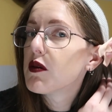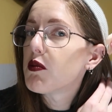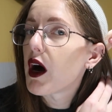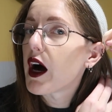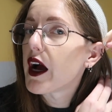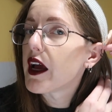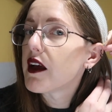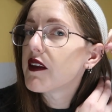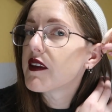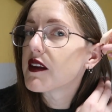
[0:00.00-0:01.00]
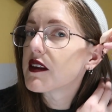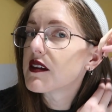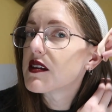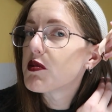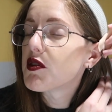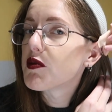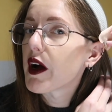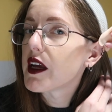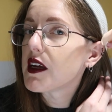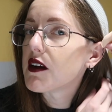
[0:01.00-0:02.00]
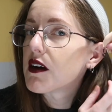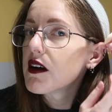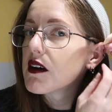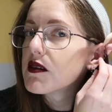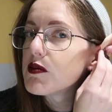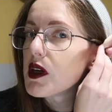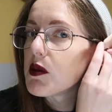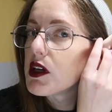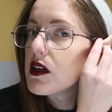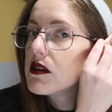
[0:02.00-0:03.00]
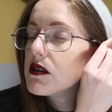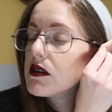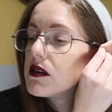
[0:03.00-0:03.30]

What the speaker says: the tip of my ear, maybe.